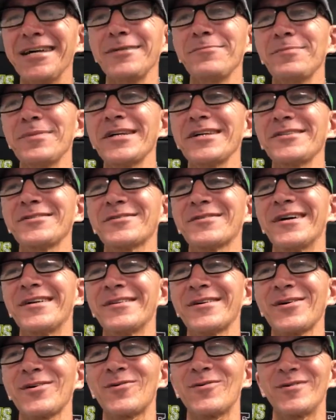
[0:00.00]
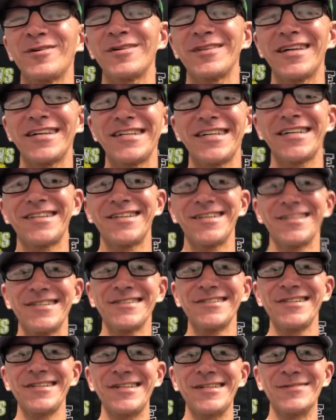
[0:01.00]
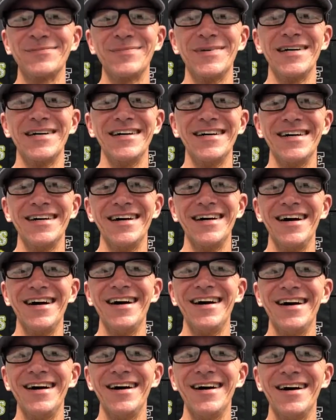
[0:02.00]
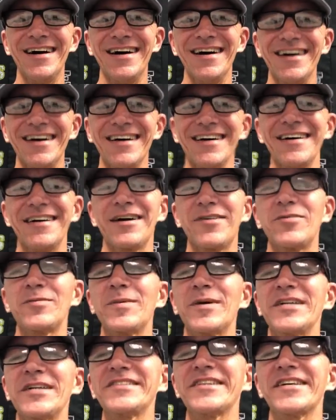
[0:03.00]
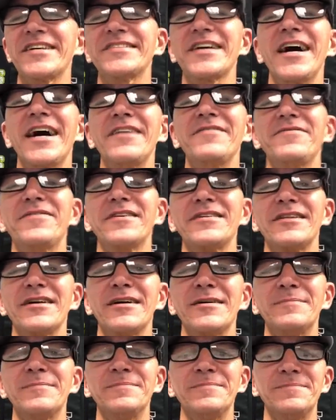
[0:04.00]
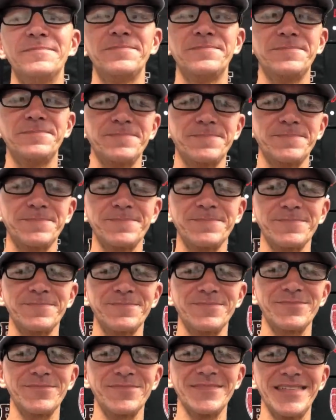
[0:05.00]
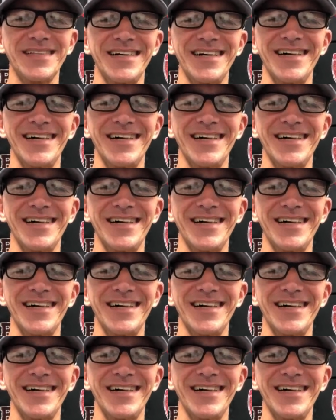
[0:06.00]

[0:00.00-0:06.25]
he peeked around the corner like I didn't see him. Everybody says hi, Philip. All